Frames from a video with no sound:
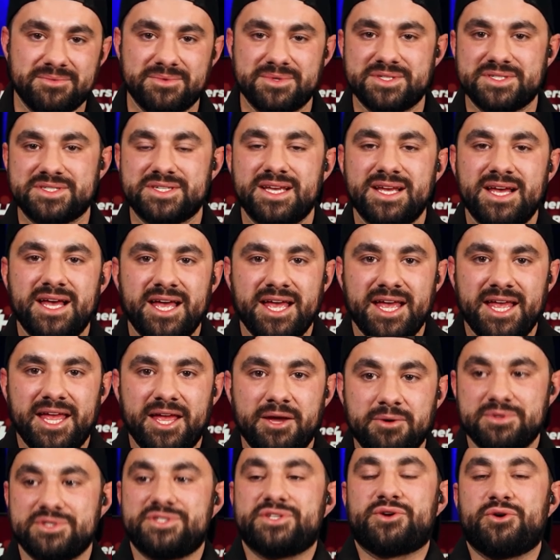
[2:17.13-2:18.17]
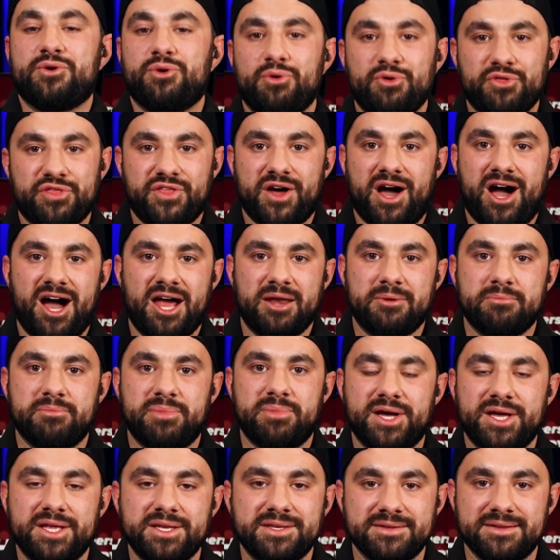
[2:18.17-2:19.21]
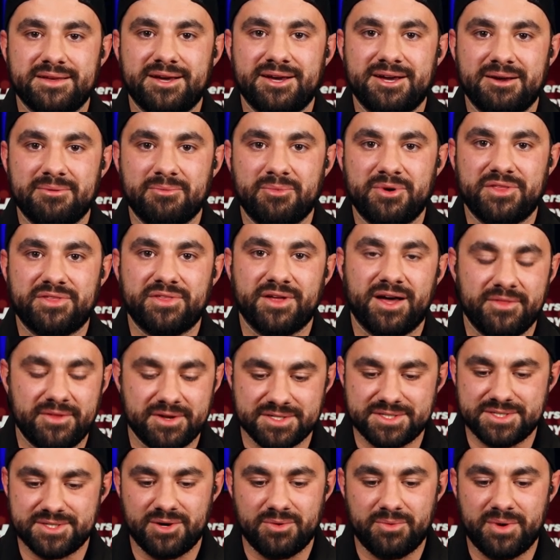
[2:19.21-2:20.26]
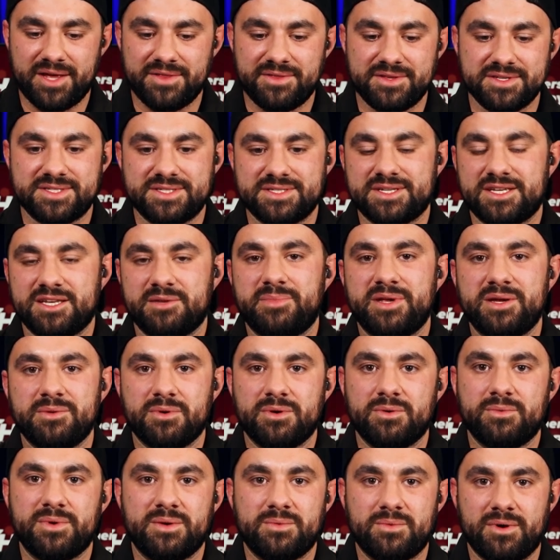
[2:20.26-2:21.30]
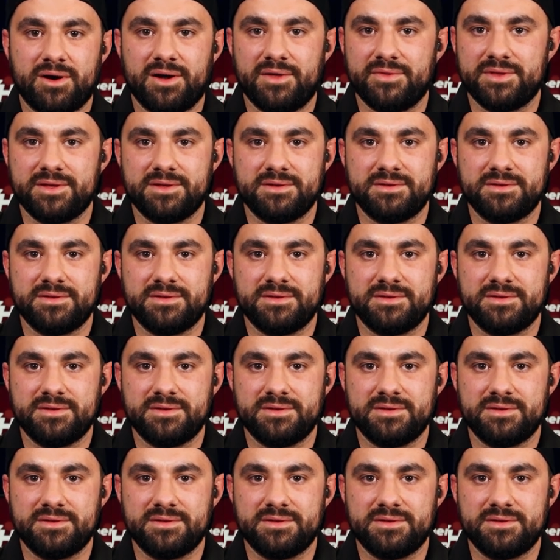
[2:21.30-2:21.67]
It was it was a cool thought, but um, we thought there's no way this is going to be what we want.